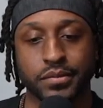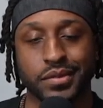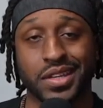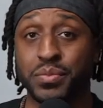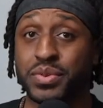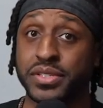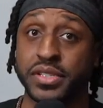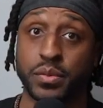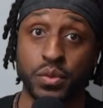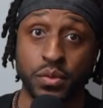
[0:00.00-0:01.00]
Keep it
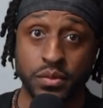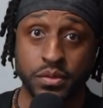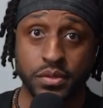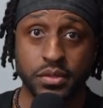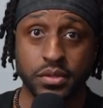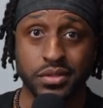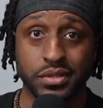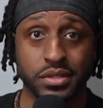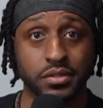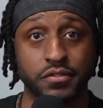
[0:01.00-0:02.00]
simple.
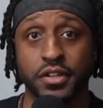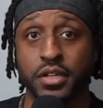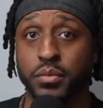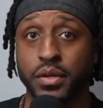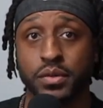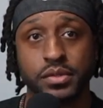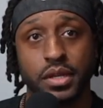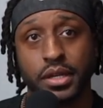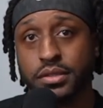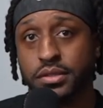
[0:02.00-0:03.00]
Fundamentals, like